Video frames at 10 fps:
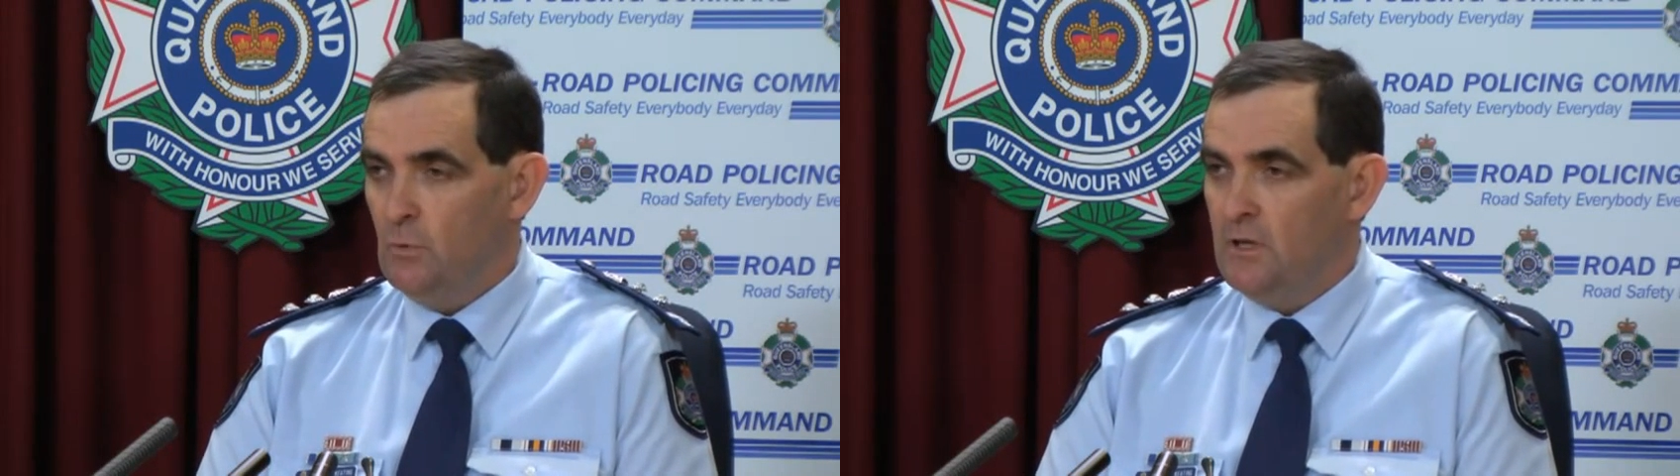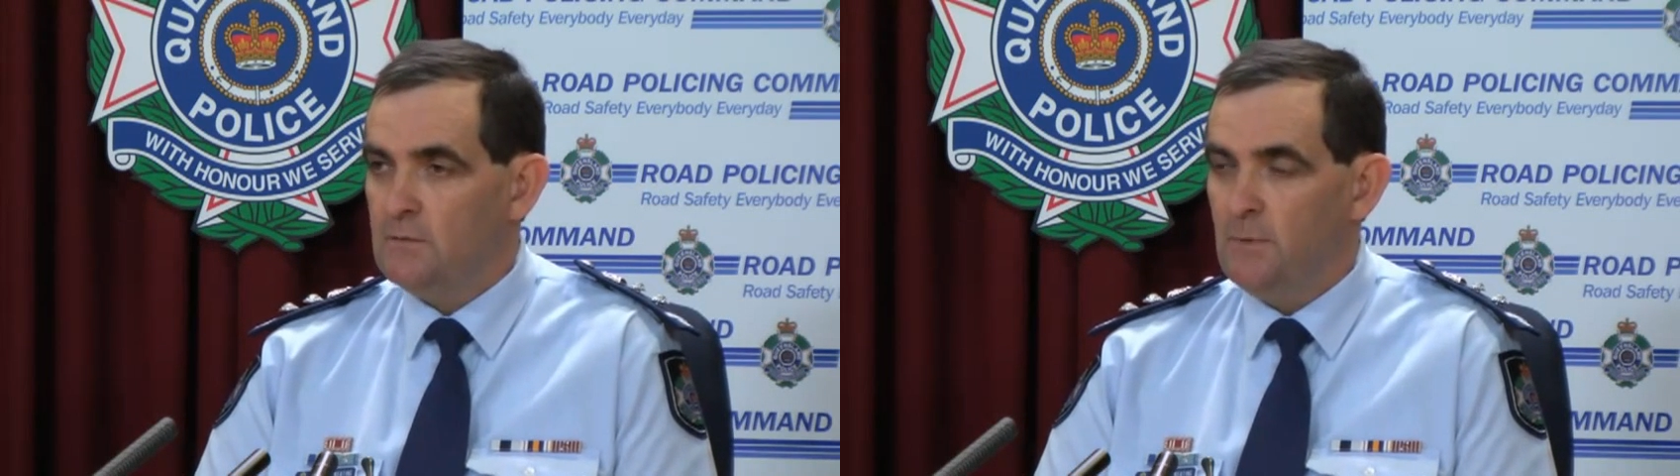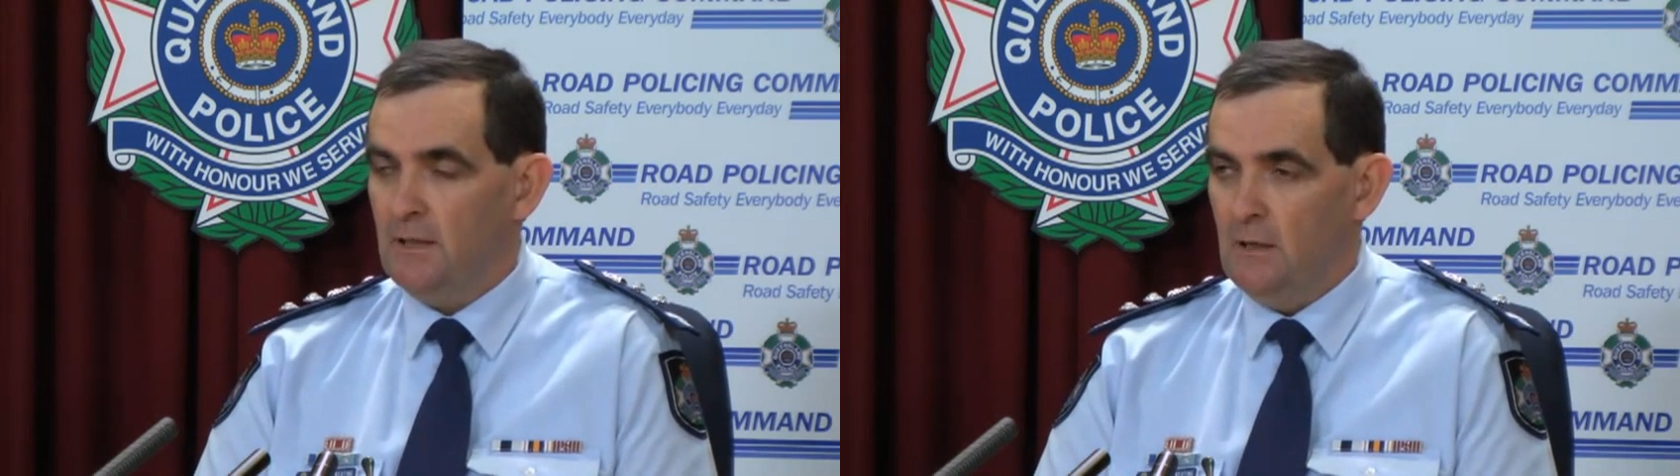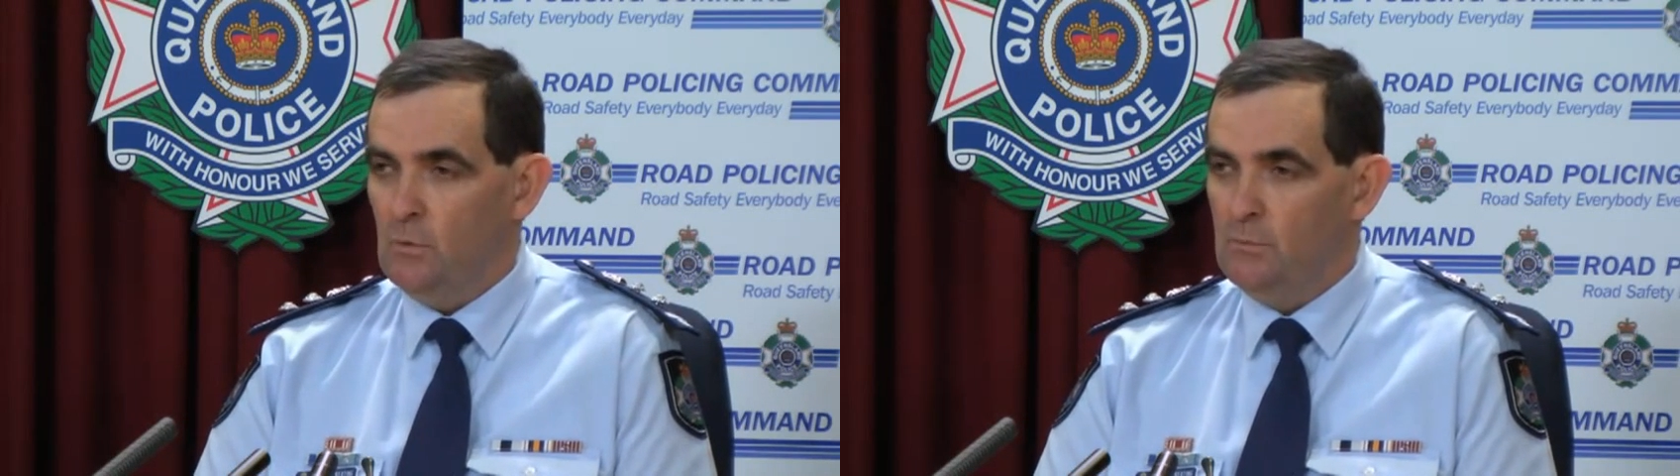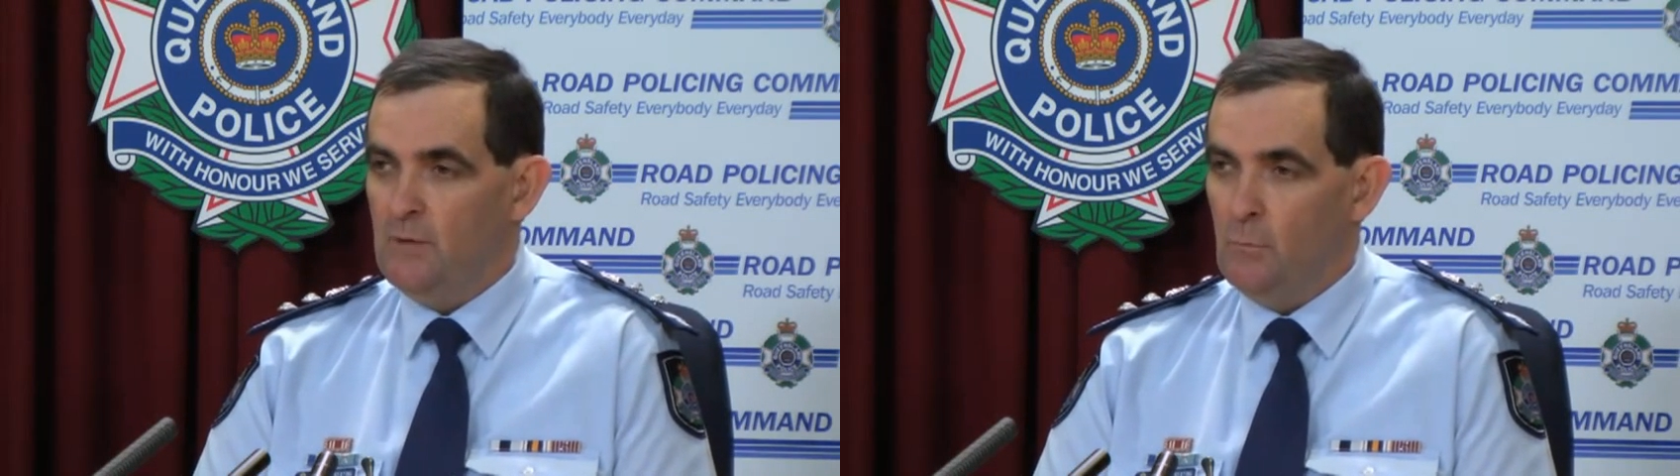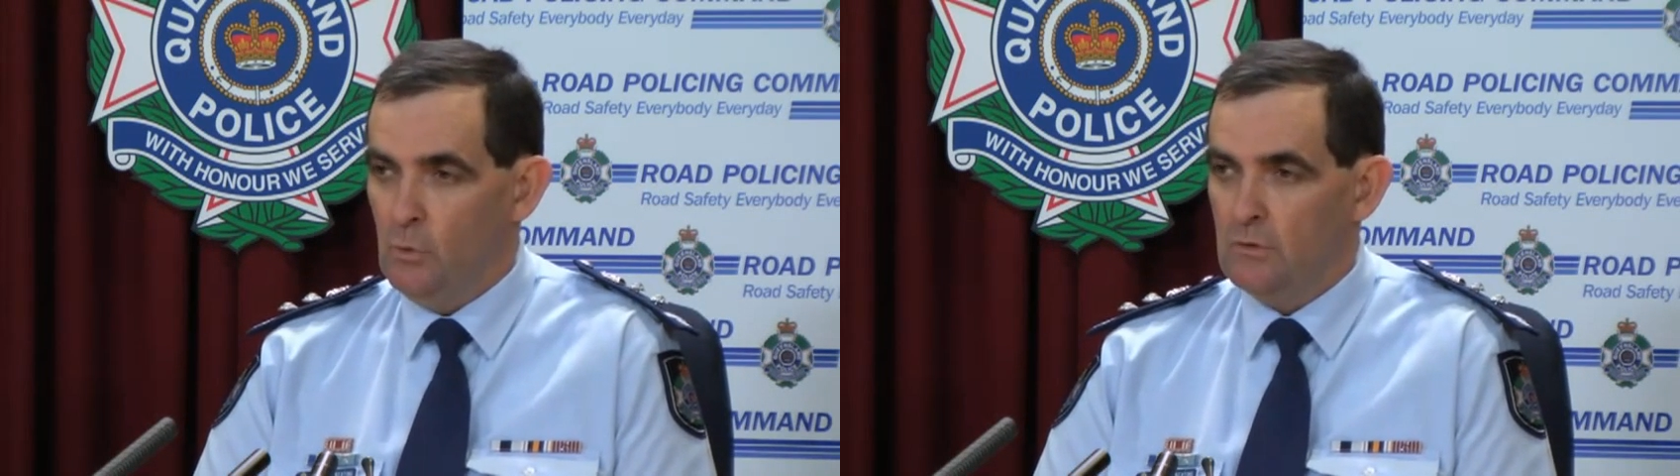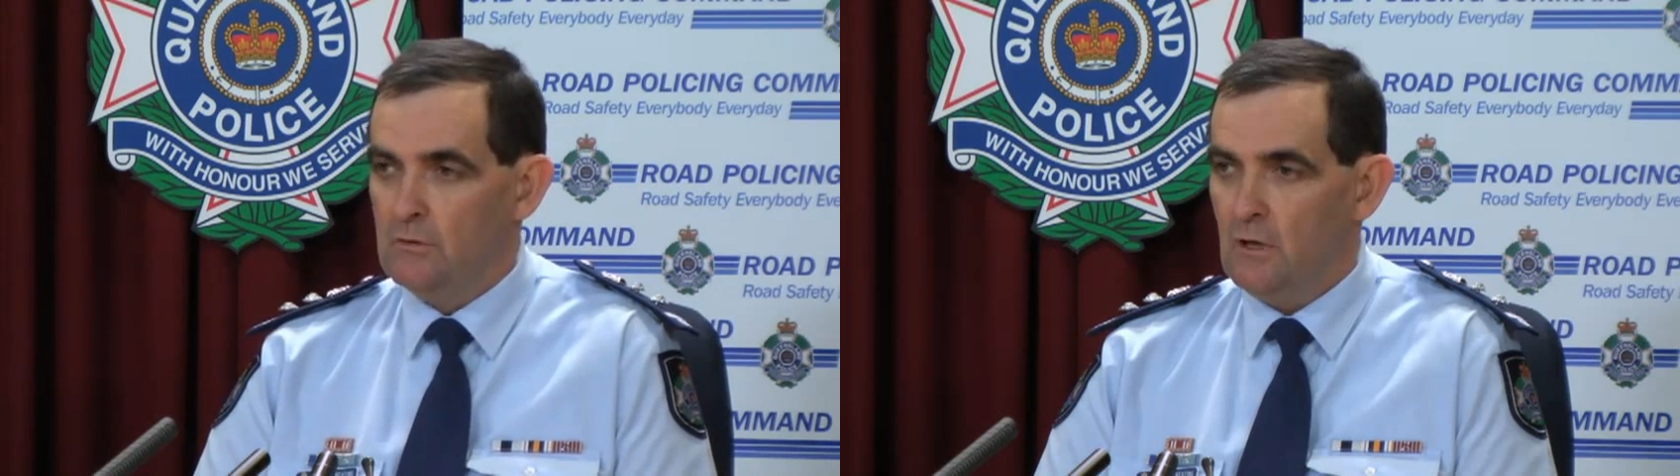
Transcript: We expect there will be more